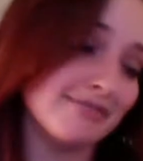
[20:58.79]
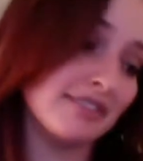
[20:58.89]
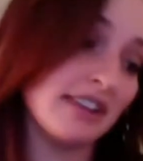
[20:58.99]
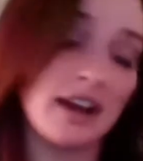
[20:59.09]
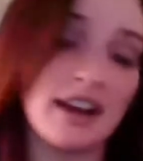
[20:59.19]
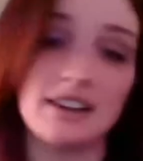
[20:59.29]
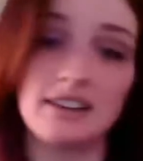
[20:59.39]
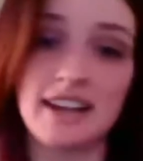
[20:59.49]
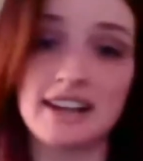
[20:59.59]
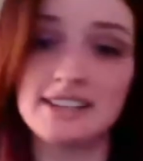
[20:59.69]
like I
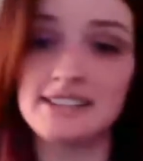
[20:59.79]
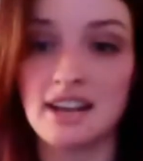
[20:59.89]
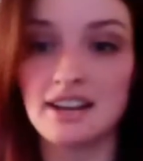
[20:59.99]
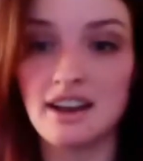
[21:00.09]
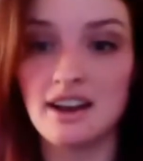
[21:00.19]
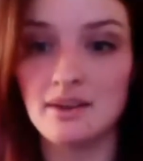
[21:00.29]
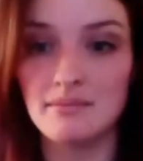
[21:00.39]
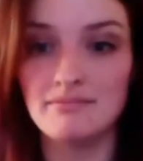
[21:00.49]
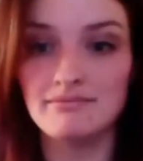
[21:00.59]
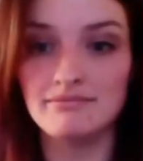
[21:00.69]
like I said,
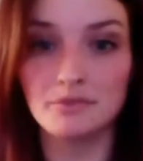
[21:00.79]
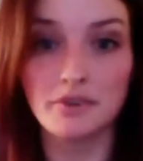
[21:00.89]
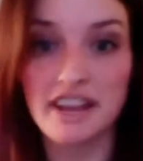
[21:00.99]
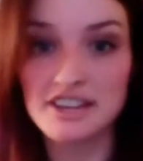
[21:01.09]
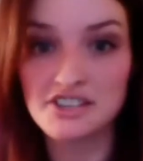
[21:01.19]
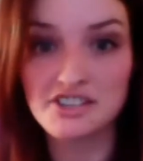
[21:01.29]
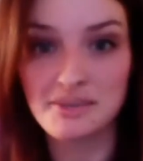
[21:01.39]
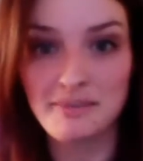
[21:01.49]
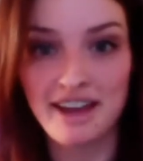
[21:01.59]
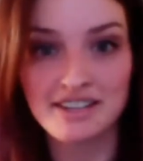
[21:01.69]
um,
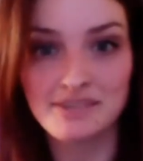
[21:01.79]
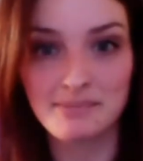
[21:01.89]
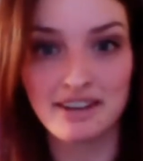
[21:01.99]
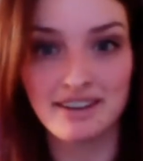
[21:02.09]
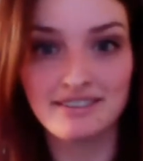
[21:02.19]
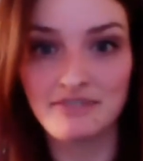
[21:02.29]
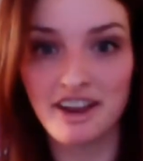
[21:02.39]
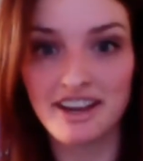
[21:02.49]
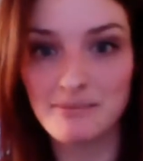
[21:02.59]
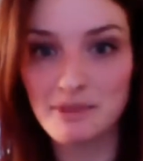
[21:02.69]
relationship management,
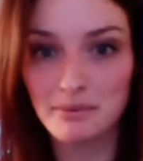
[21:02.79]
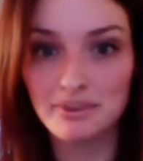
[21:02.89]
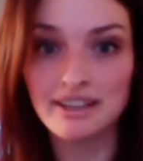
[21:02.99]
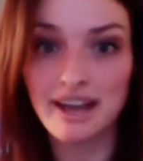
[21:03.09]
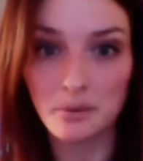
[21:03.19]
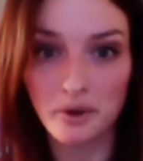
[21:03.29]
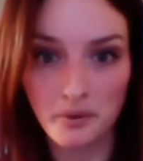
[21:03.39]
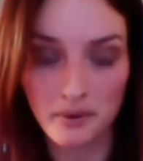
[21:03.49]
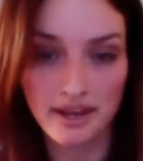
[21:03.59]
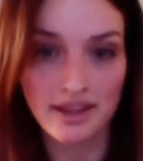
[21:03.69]
finding people to
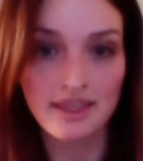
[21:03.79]
network with,